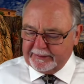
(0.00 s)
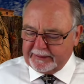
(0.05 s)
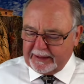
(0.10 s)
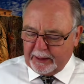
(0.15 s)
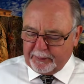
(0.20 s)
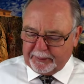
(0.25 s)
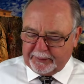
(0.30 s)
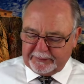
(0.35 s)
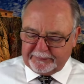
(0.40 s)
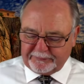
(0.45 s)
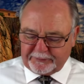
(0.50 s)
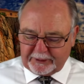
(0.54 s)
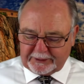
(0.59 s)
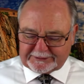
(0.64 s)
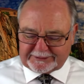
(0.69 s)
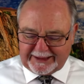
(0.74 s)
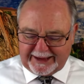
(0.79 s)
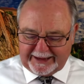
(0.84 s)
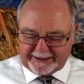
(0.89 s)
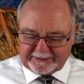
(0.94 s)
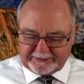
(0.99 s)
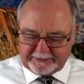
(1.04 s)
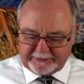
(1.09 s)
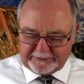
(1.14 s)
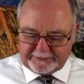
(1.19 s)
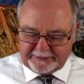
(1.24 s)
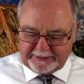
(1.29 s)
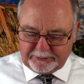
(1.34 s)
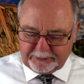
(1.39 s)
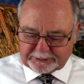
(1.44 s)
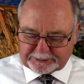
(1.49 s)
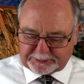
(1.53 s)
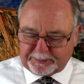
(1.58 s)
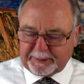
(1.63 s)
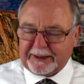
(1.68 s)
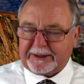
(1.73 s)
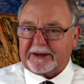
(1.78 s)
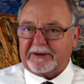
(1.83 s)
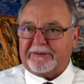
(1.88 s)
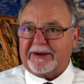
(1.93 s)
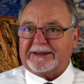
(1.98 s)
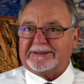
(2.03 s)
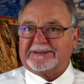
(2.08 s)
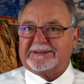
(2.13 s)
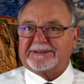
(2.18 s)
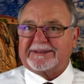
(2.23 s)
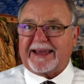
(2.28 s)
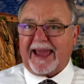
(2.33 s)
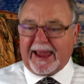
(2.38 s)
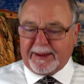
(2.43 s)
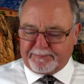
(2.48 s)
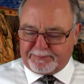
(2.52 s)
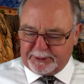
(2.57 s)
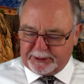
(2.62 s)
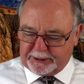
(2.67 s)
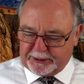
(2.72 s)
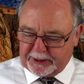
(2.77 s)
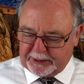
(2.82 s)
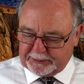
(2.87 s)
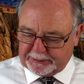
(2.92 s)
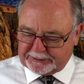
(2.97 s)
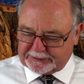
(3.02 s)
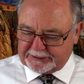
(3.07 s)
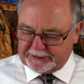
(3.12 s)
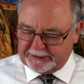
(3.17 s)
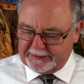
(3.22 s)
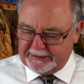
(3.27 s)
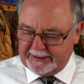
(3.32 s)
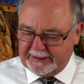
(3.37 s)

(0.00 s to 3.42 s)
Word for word: Now in verse 8, we'll speak of a scapegoat.